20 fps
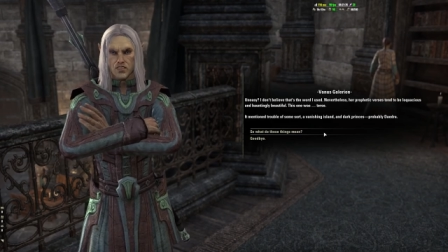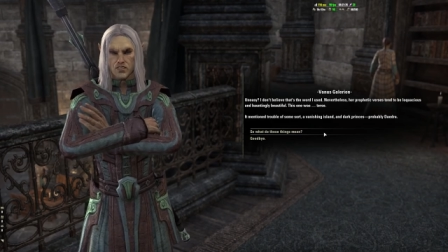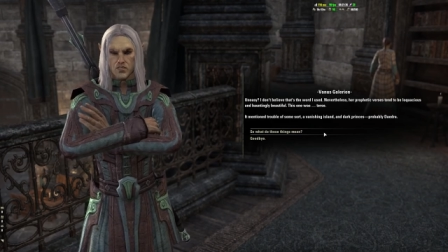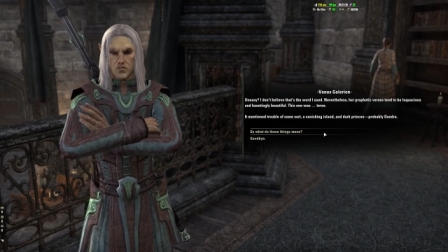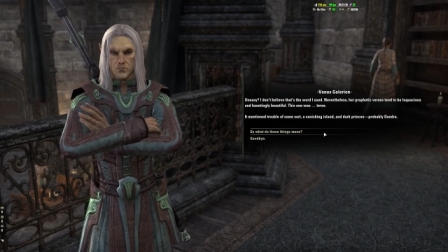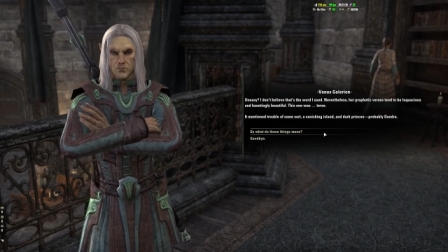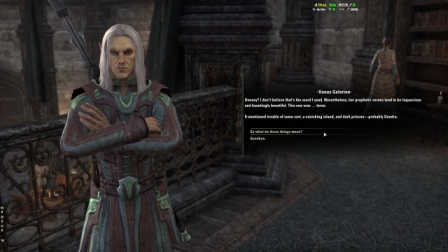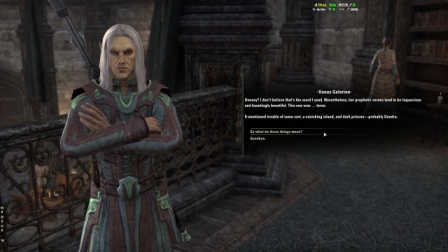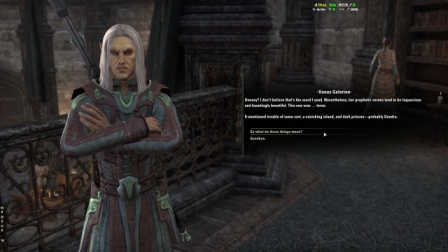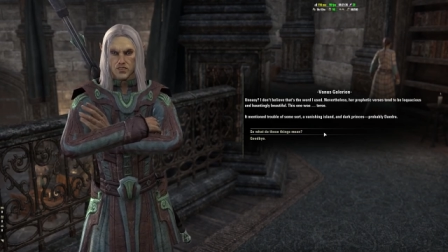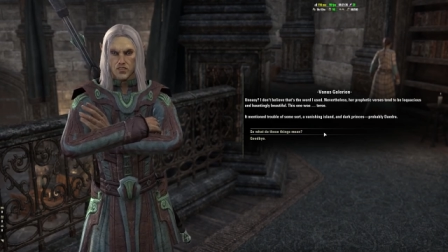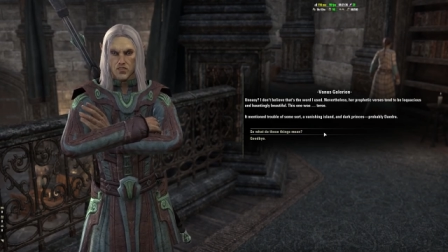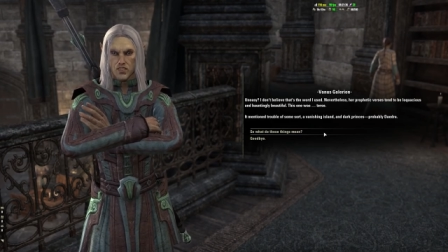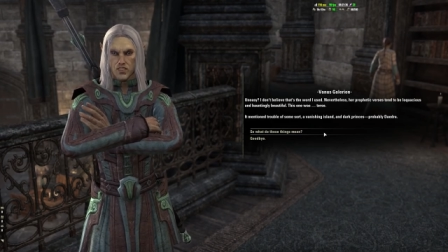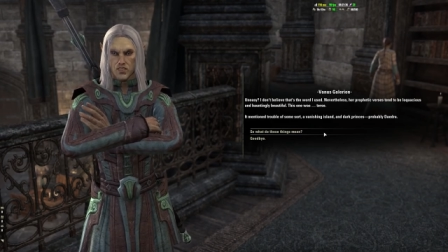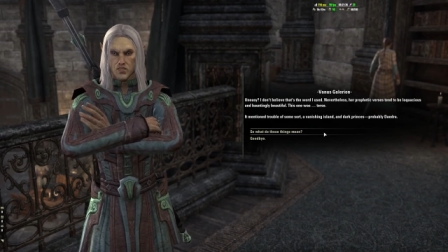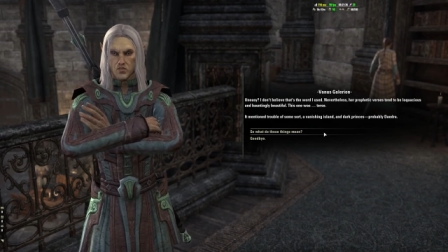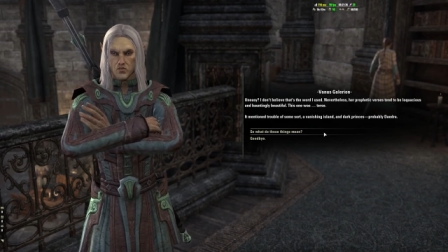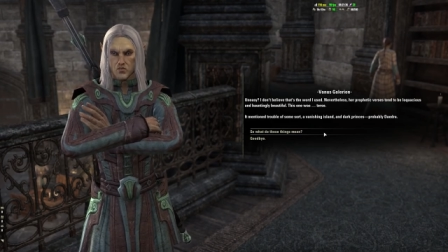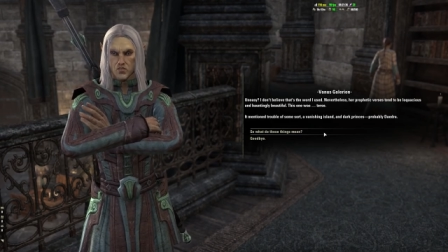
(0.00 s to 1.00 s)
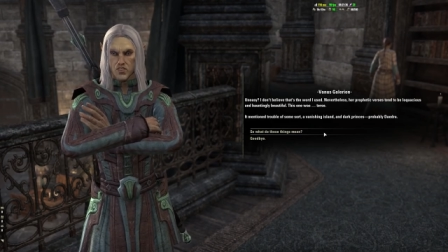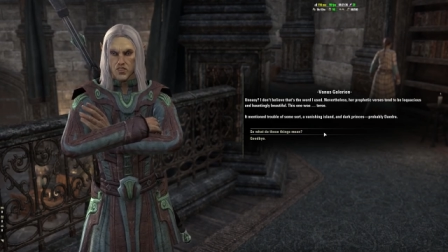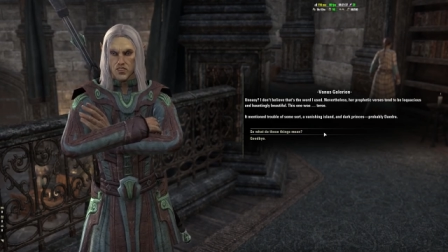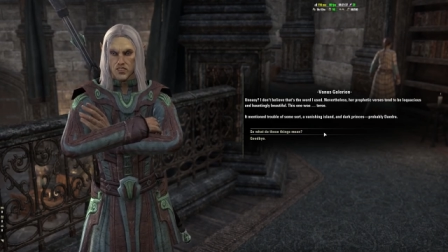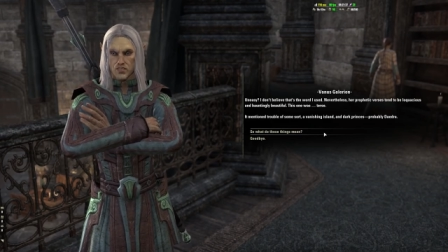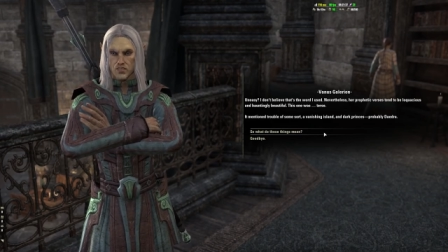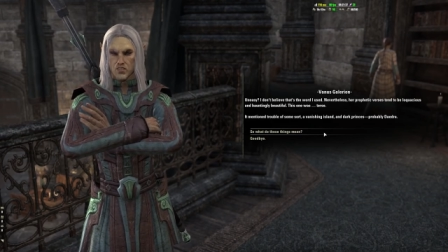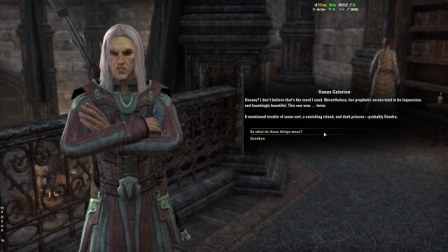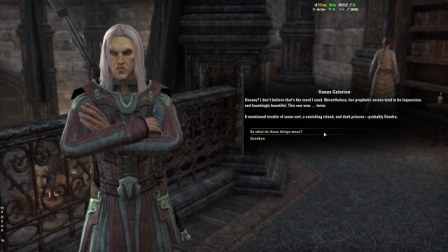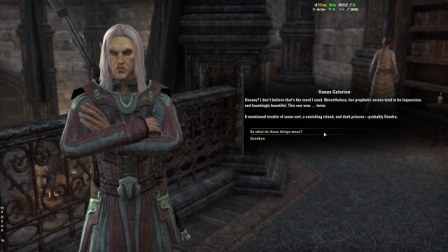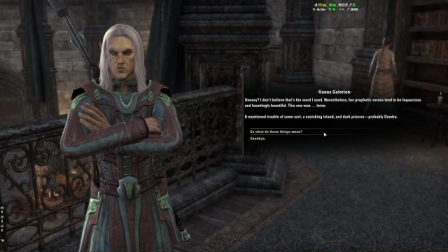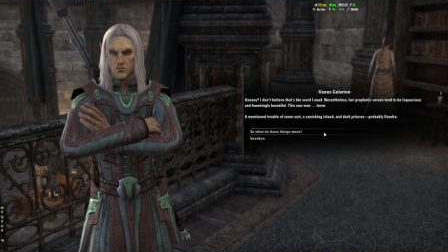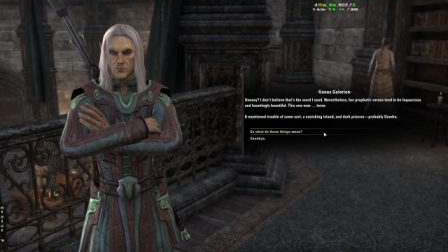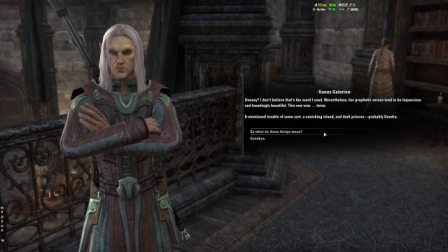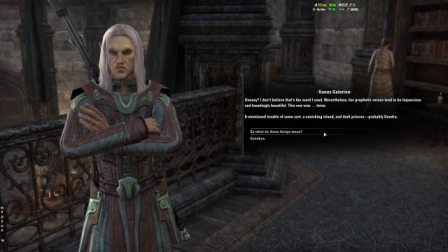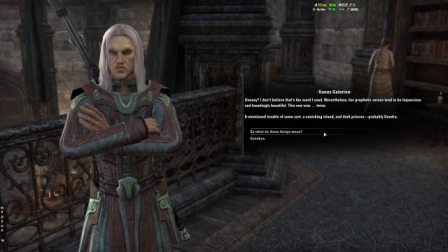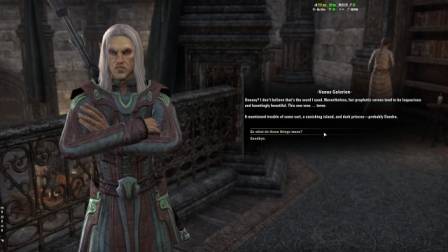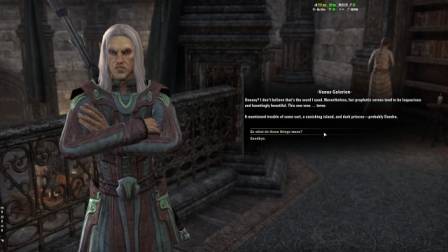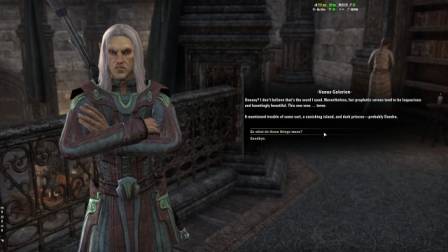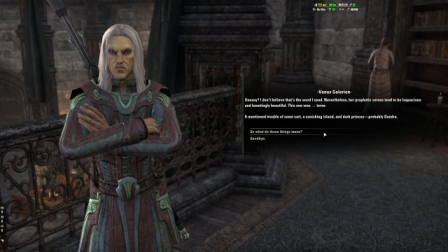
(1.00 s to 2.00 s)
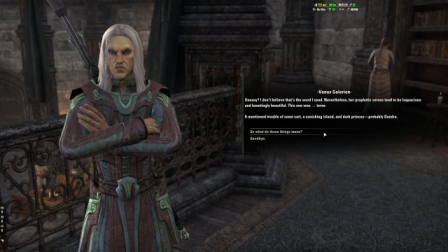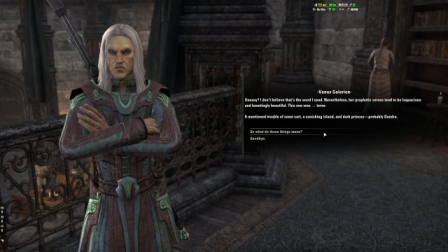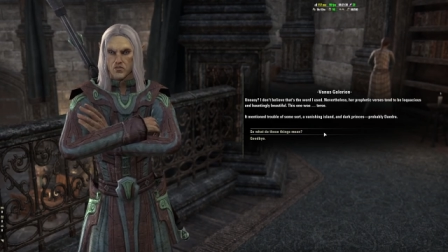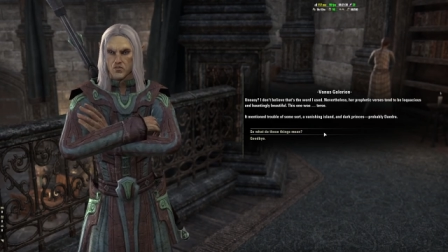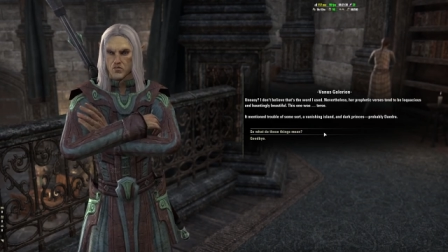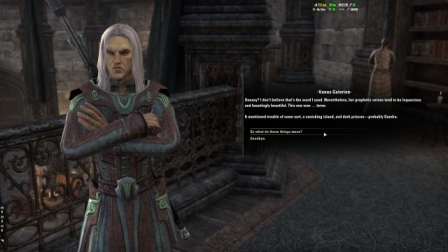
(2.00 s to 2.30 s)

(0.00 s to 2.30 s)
I don't believe that's the word I used.